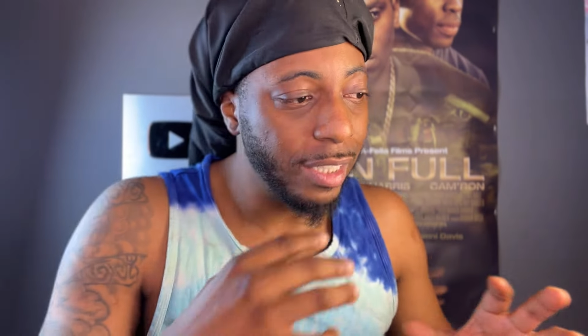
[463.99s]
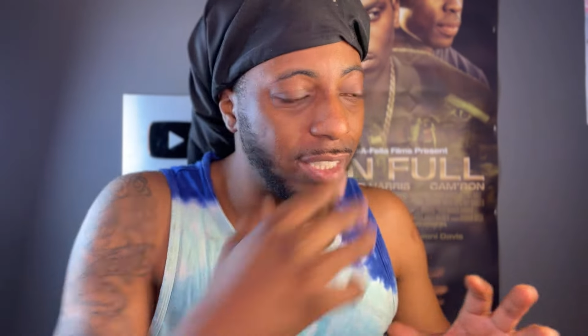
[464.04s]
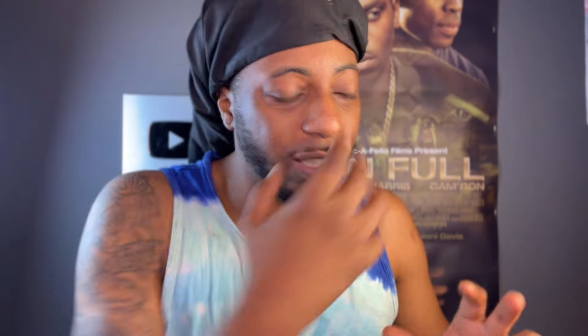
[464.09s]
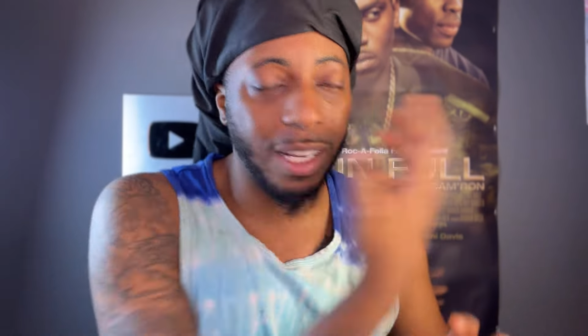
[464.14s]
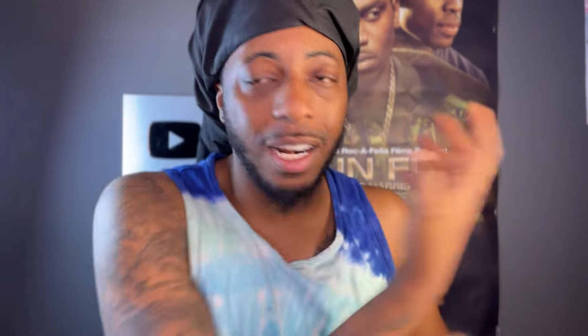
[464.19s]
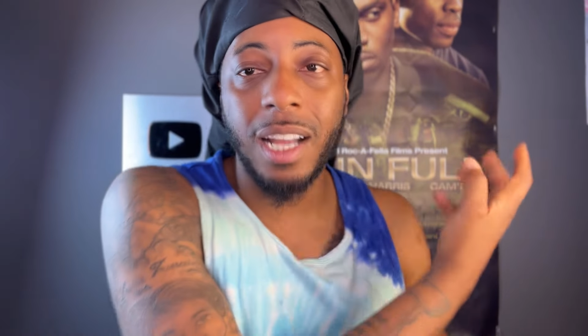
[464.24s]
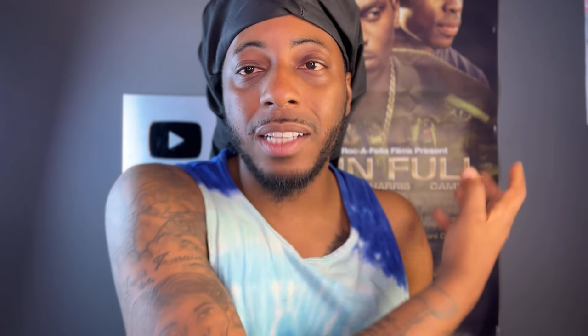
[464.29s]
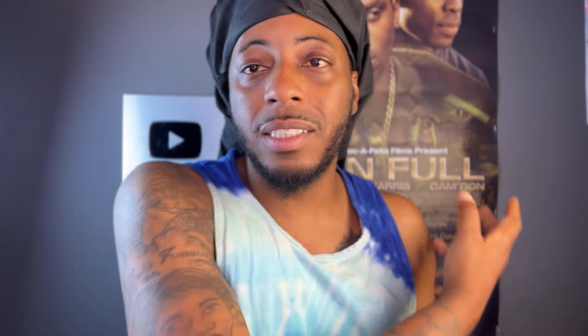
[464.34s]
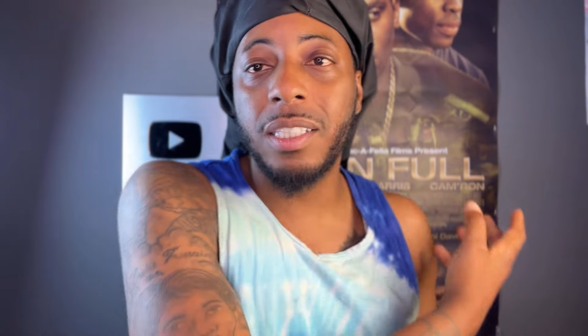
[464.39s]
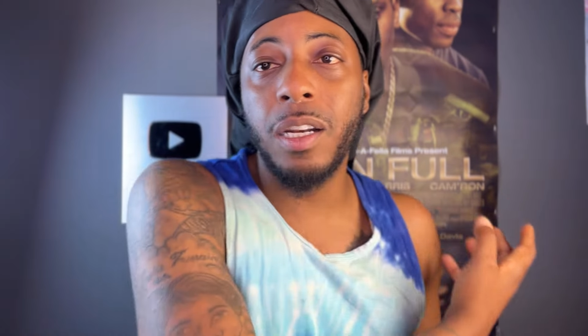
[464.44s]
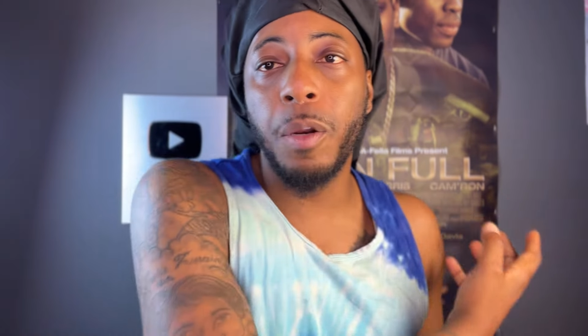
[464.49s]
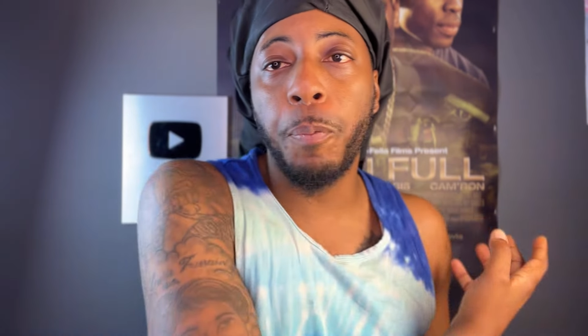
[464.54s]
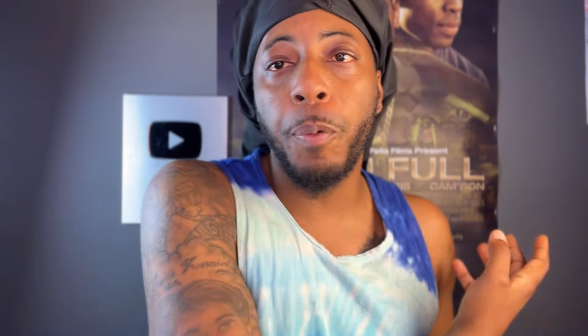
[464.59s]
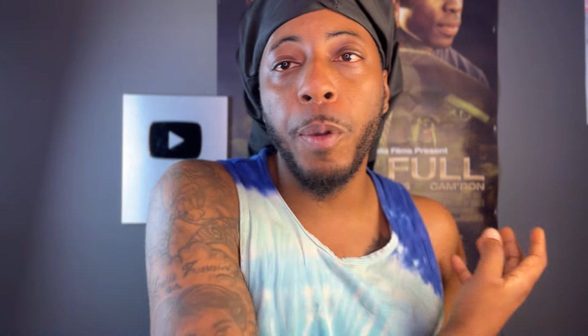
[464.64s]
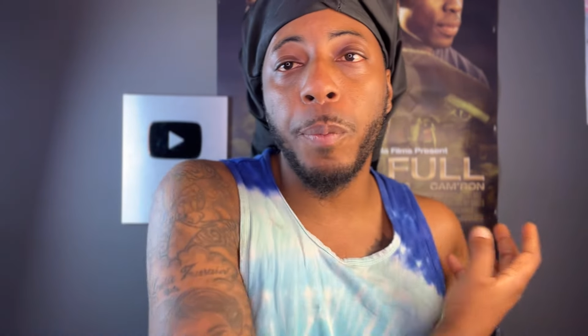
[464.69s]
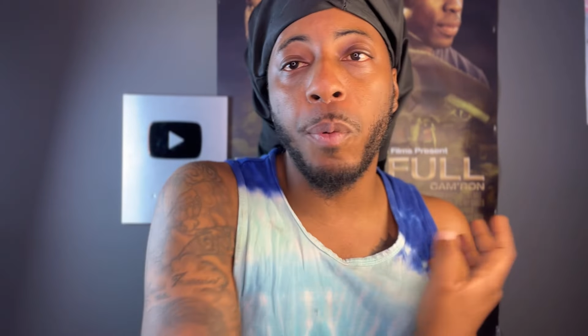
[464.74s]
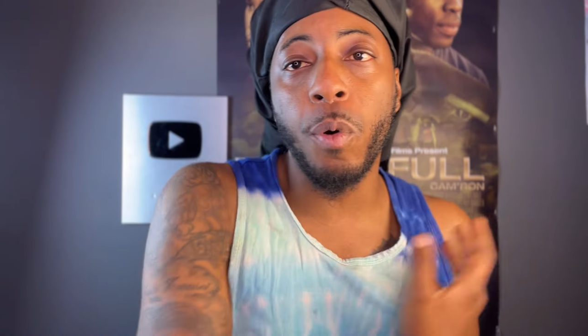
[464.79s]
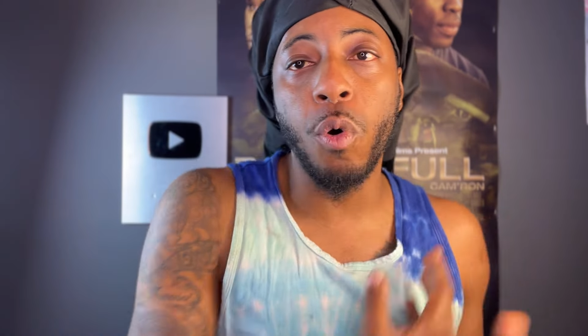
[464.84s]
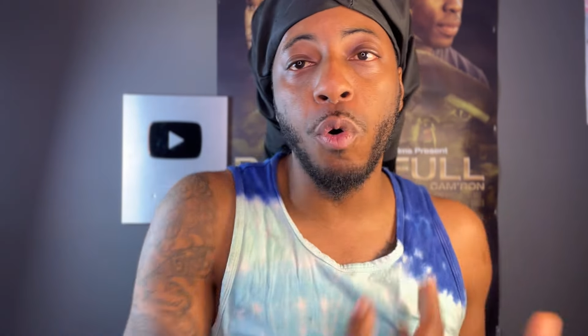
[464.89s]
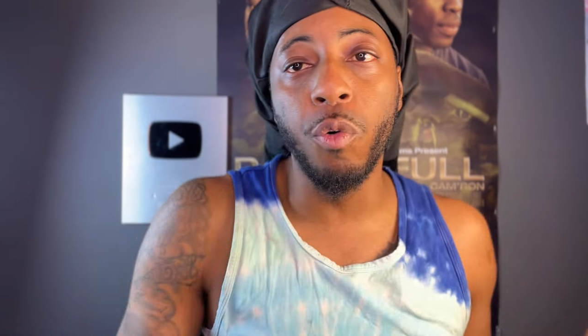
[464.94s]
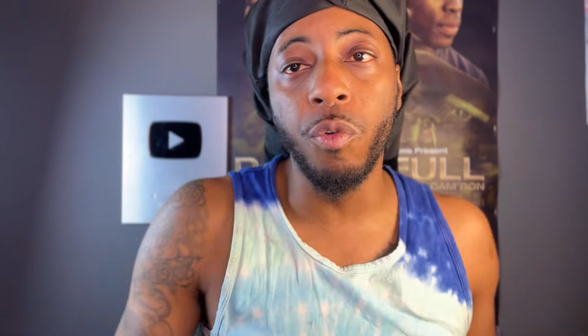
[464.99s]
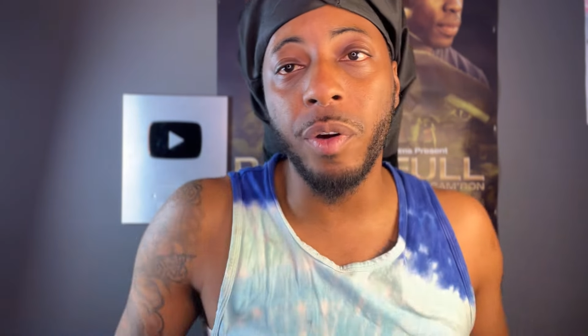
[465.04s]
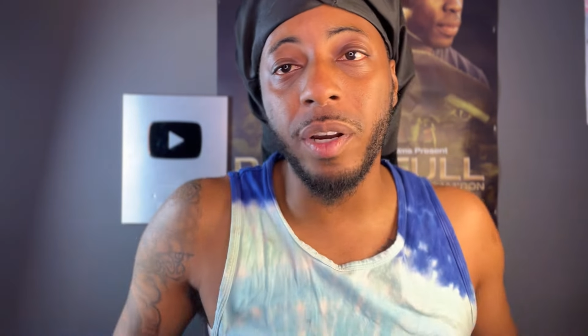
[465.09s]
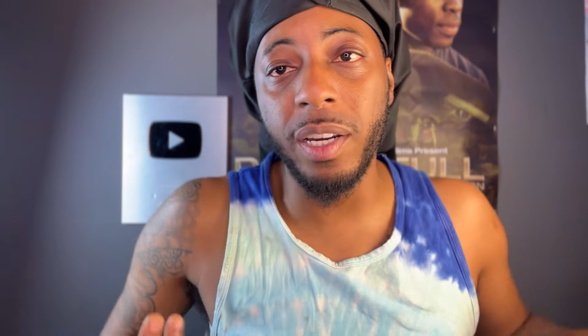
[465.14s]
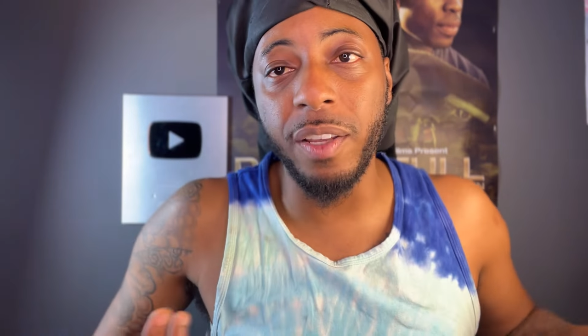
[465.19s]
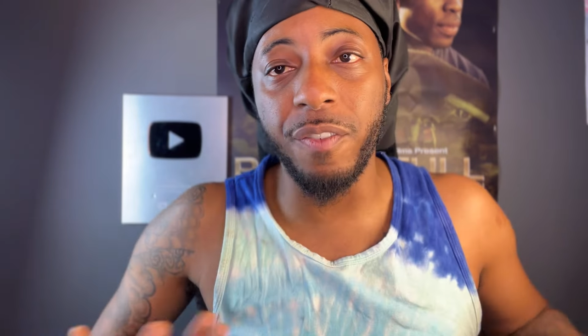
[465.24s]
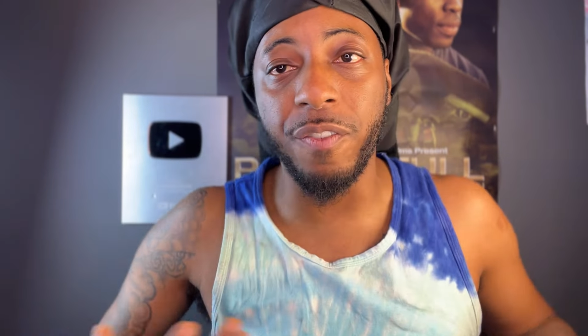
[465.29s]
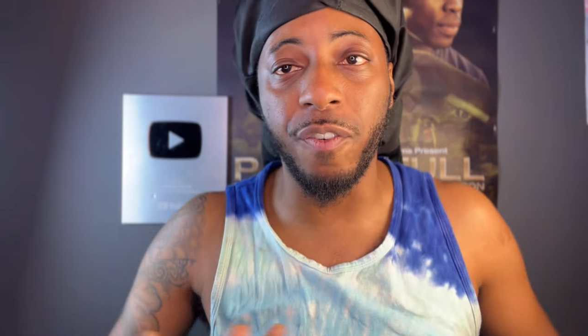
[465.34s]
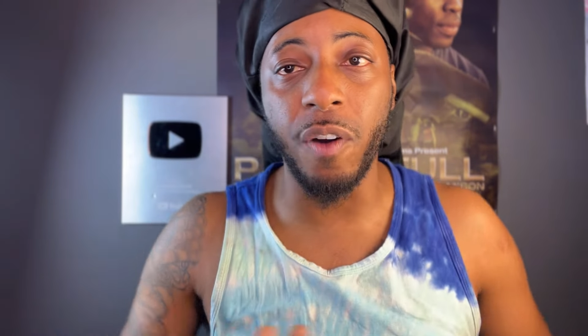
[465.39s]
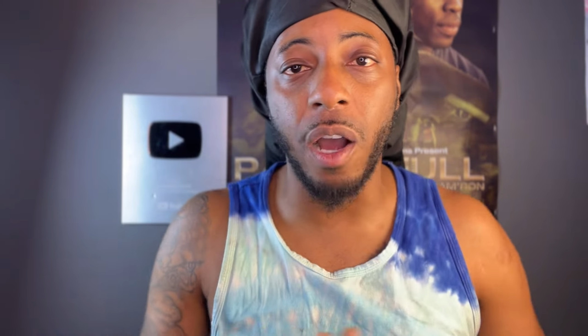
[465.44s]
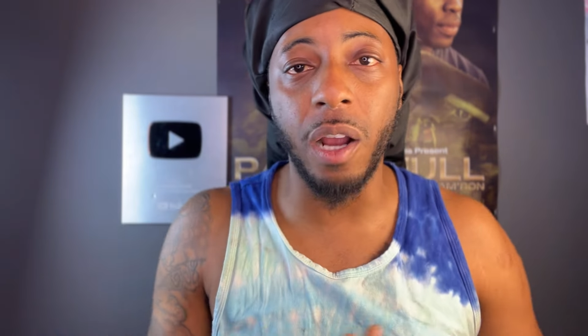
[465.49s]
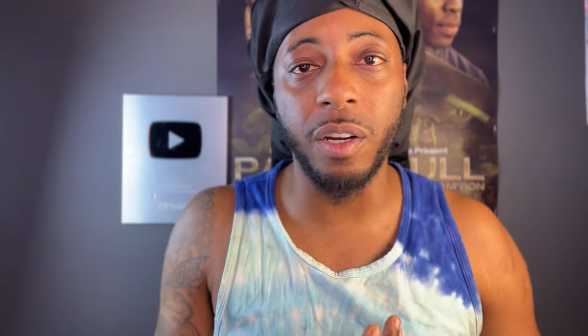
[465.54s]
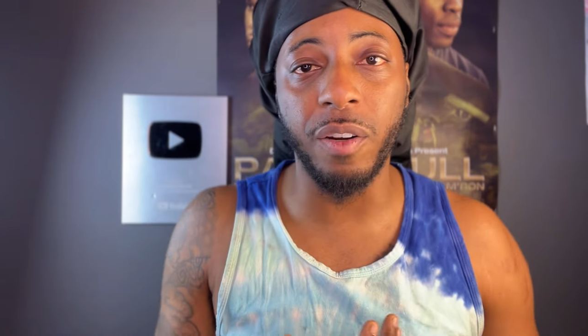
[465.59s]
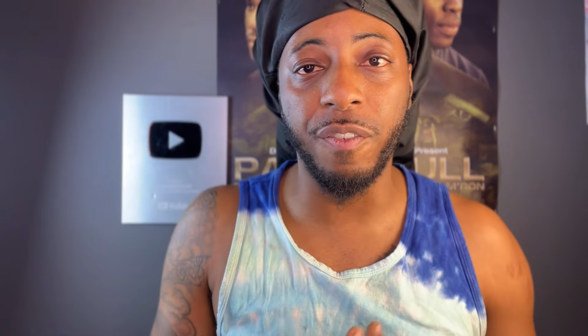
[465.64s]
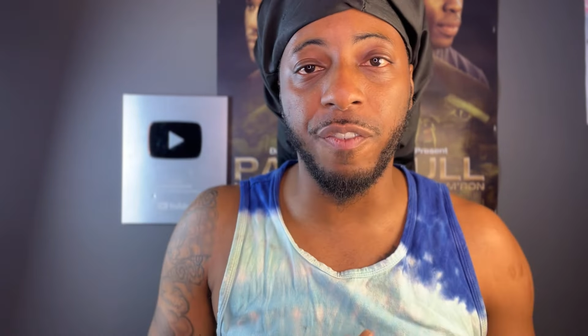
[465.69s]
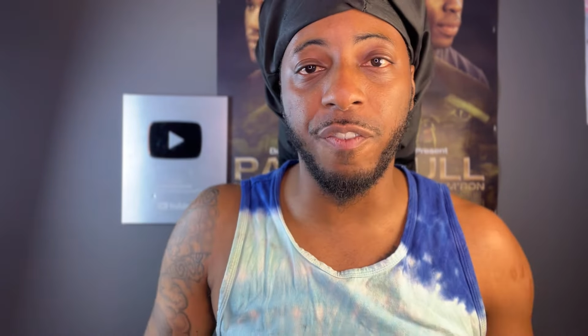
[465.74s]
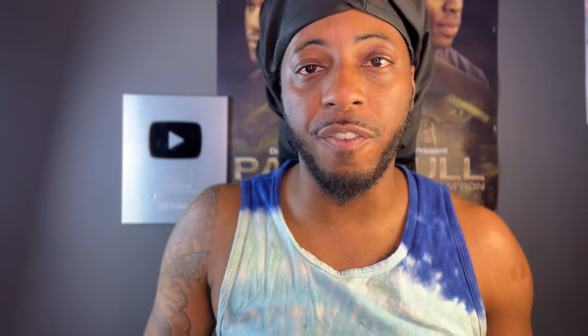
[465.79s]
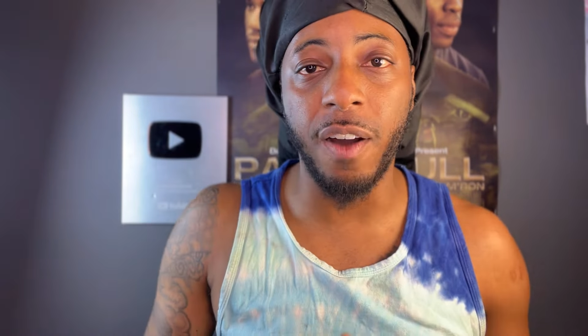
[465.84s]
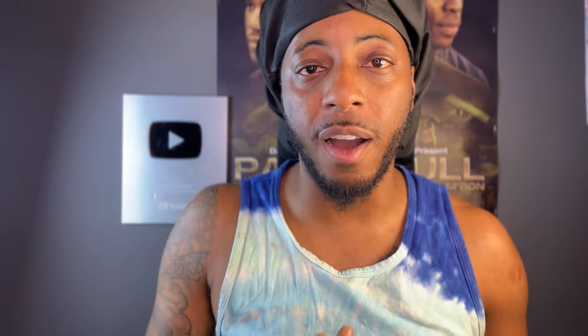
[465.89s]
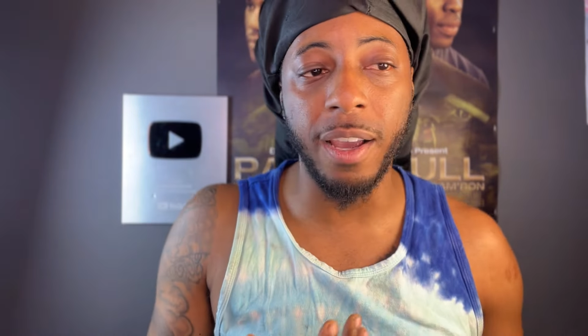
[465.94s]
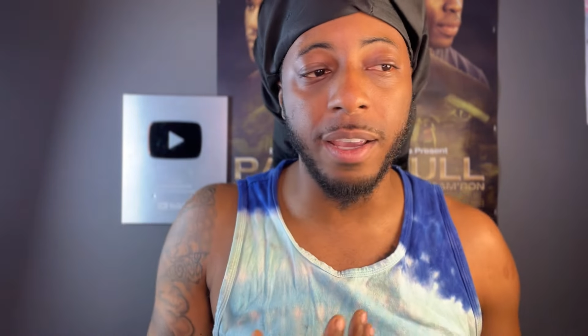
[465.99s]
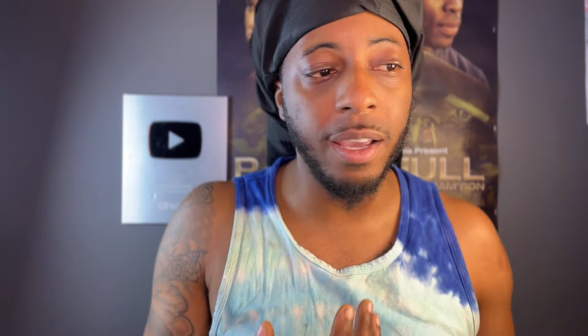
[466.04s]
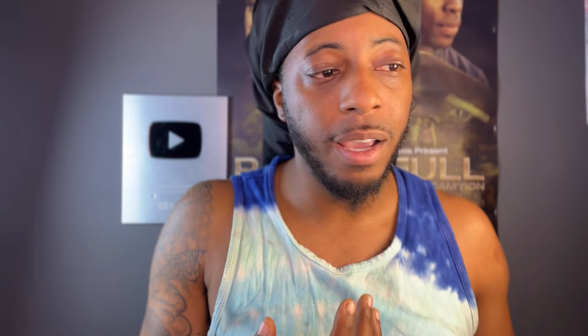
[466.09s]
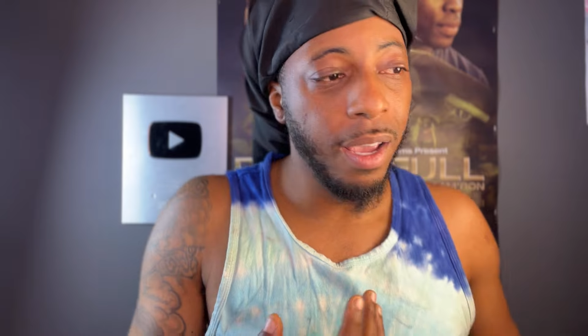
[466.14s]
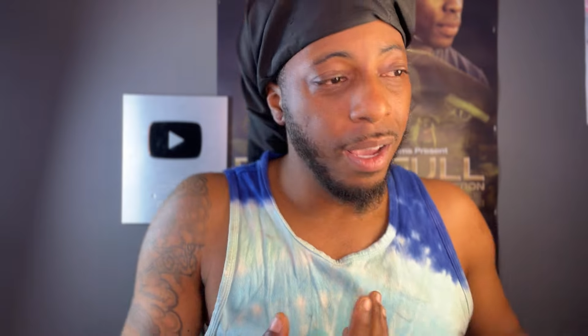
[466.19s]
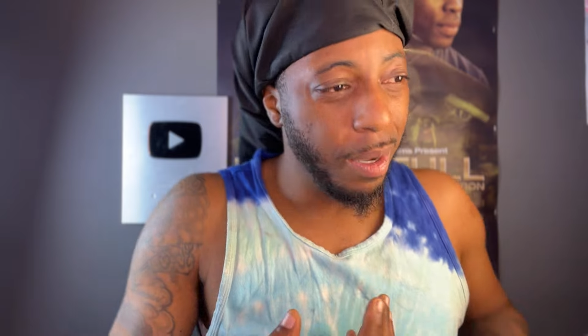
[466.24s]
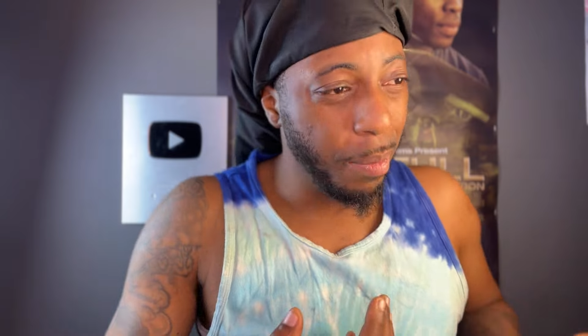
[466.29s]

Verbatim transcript: shout out to the people who really fought the fight,